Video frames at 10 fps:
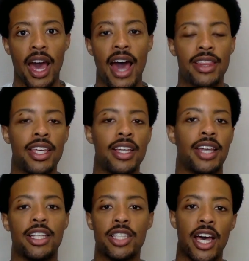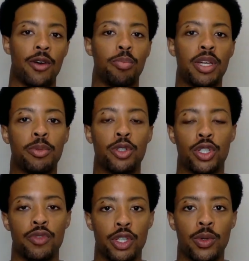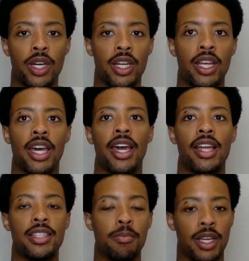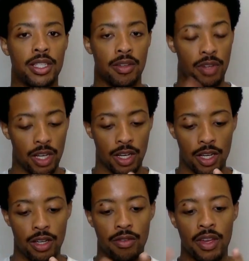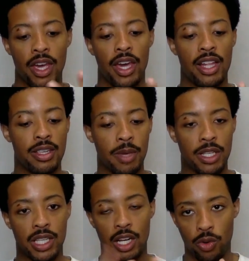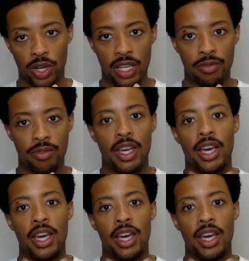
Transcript: I think that's how people should view it. It's a mix of love. It's a mix of grief.